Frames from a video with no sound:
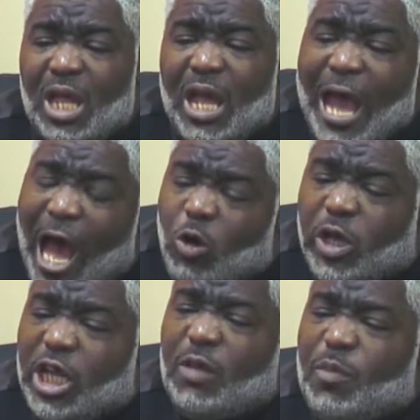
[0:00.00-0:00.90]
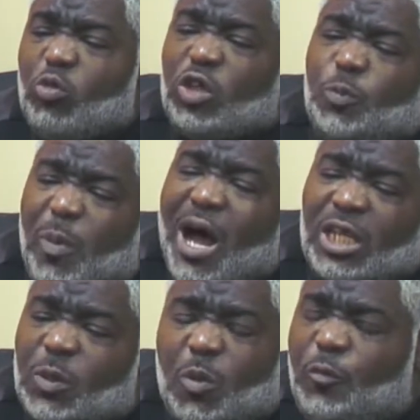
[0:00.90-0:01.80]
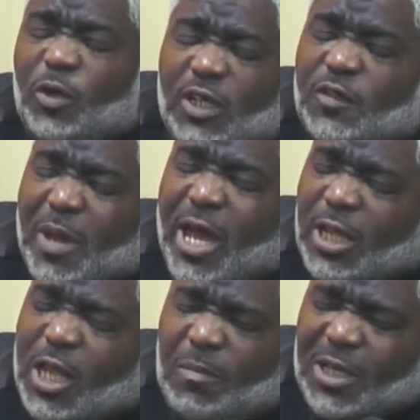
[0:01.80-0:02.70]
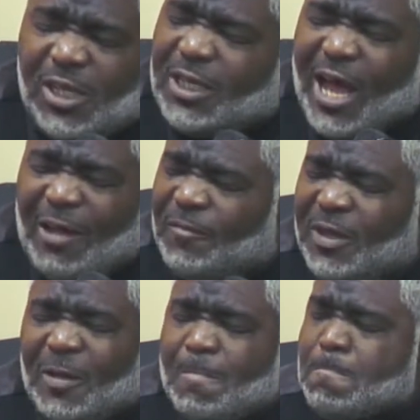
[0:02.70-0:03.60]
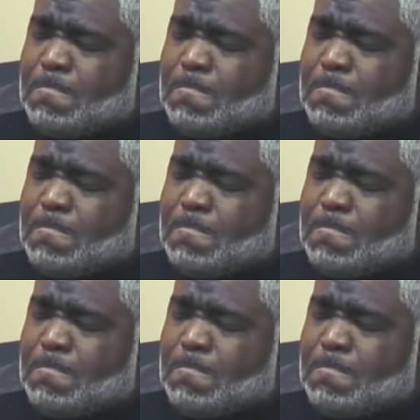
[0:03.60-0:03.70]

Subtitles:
How can he be responsible for this man coming to die for him?